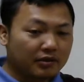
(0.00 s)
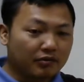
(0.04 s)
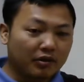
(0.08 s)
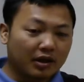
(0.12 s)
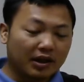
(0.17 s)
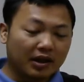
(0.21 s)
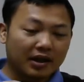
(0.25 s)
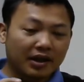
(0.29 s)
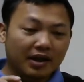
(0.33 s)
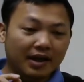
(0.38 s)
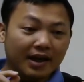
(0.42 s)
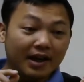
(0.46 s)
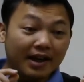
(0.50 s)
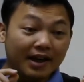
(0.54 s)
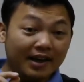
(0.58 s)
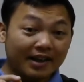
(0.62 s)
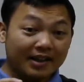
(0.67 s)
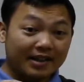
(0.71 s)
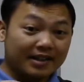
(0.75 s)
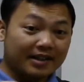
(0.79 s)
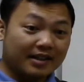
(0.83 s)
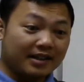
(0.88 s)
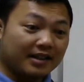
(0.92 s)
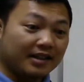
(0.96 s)
when
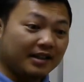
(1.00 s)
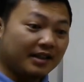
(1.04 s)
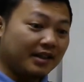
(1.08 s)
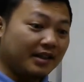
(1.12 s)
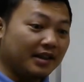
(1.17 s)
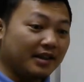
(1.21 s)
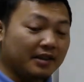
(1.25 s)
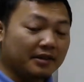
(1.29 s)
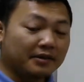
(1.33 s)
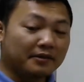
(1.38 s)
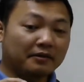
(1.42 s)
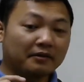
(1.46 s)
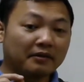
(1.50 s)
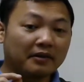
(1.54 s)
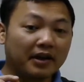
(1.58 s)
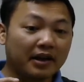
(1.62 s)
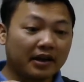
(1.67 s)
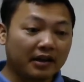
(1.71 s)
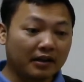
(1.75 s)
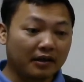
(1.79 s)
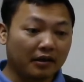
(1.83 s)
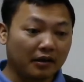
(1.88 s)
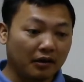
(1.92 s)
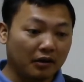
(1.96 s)
x is very
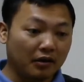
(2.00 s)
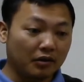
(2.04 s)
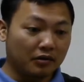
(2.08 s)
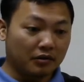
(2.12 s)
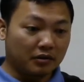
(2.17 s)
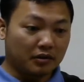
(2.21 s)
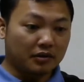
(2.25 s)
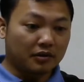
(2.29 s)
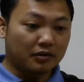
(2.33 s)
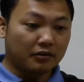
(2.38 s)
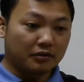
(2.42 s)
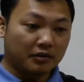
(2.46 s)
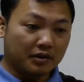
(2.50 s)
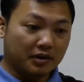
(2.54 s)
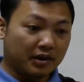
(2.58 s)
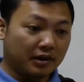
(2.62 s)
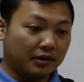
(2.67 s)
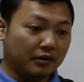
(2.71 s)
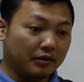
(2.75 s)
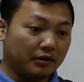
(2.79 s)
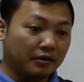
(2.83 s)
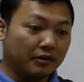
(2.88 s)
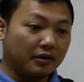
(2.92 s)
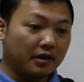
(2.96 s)
close to
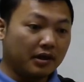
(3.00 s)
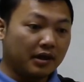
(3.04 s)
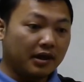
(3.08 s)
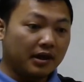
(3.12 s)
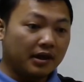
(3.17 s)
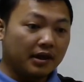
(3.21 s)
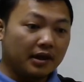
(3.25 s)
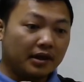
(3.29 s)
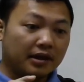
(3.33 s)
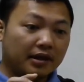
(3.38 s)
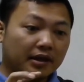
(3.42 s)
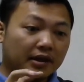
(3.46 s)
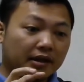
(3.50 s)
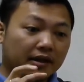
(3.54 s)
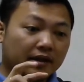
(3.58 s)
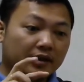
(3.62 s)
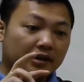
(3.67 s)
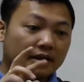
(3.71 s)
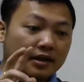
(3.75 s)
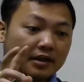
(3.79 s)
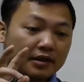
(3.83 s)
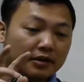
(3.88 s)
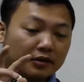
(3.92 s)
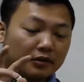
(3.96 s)
0,
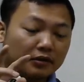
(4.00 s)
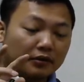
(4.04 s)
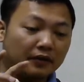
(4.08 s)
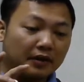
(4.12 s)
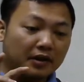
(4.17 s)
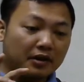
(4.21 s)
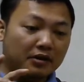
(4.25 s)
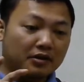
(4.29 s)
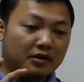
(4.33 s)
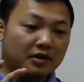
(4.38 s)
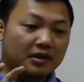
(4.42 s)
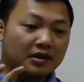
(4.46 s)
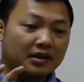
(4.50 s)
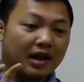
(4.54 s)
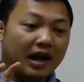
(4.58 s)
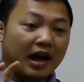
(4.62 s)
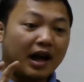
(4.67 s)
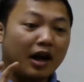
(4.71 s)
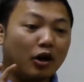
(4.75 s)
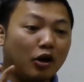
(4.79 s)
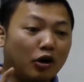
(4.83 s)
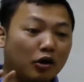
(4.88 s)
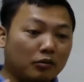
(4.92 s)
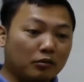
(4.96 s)
these two functions are
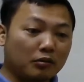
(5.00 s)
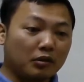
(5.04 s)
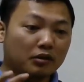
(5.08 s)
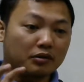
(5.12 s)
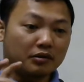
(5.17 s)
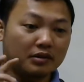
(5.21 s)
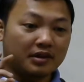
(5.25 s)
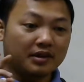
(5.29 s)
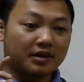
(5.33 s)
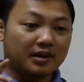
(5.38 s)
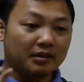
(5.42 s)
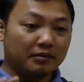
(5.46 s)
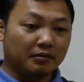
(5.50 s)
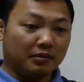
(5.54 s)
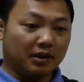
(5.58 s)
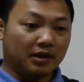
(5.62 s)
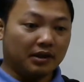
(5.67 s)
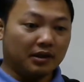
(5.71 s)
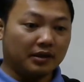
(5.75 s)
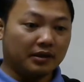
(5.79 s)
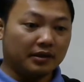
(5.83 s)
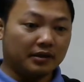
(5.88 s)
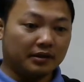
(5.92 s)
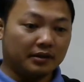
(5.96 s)
almost similar.
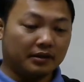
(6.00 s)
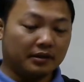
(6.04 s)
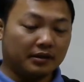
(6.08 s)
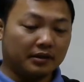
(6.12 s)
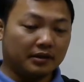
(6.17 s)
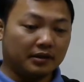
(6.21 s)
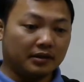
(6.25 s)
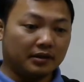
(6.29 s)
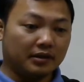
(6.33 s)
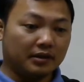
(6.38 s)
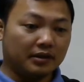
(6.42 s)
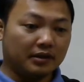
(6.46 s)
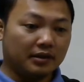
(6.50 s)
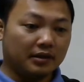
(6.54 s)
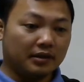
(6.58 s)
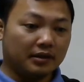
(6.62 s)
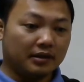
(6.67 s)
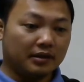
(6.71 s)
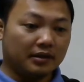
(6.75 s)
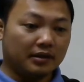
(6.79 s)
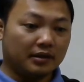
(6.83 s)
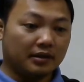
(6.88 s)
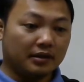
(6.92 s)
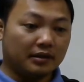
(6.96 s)

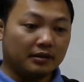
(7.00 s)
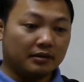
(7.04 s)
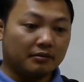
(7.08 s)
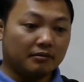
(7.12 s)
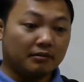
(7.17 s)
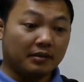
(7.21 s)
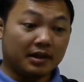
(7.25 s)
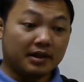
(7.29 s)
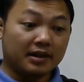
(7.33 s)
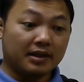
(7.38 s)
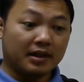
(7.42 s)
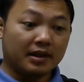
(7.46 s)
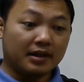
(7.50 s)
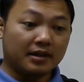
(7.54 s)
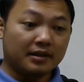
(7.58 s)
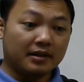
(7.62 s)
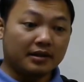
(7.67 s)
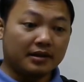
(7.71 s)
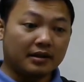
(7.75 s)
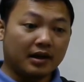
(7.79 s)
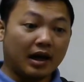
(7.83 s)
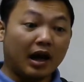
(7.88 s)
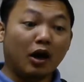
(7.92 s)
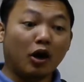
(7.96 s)
Make
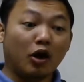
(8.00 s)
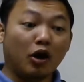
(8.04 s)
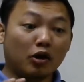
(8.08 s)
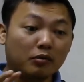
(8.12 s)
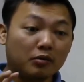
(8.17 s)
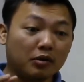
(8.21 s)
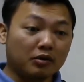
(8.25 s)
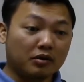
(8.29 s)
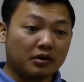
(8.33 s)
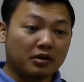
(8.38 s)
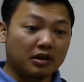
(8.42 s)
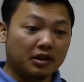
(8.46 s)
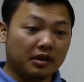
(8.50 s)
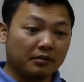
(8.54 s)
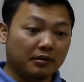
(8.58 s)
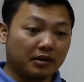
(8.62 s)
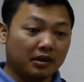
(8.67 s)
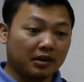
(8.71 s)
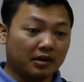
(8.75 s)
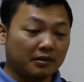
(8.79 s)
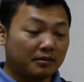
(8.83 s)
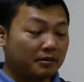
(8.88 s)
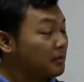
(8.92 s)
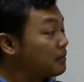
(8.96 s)
sense? Are almost
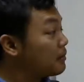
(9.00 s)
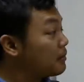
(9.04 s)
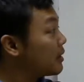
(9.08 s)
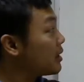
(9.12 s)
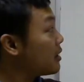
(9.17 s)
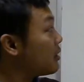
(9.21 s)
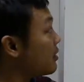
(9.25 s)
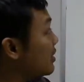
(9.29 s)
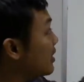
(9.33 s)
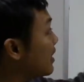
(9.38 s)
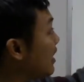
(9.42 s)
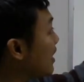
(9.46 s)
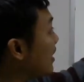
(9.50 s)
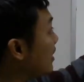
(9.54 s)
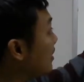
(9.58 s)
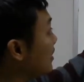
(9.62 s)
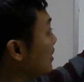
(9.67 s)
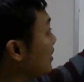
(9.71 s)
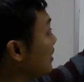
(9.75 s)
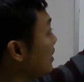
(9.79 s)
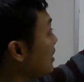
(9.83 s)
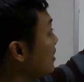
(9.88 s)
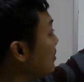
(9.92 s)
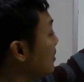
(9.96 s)
similar because the
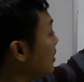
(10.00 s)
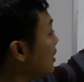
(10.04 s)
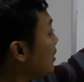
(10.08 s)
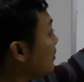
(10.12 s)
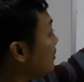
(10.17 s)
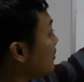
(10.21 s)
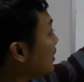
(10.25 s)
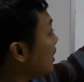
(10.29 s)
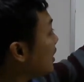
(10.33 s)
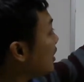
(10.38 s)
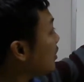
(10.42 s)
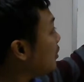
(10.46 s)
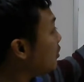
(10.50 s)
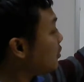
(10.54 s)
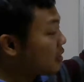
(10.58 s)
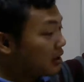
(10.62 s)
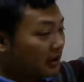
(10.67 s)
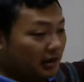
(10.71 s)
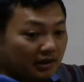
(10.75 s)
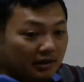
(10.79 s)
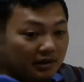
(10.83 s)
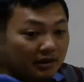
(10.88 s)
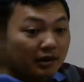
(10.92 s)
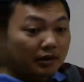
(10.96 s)
limit of their
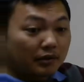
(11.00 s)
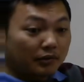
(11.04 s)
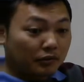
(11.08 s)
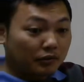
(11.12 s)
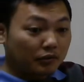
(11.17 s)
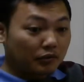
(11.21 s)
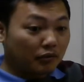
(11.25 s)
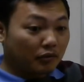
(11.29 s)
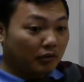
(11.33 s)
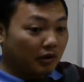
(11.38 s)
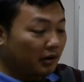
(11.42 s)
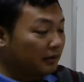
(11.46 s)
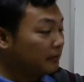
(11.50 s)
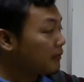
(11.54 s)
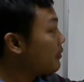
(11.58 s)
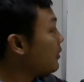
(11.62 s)
quotient is equal to 1.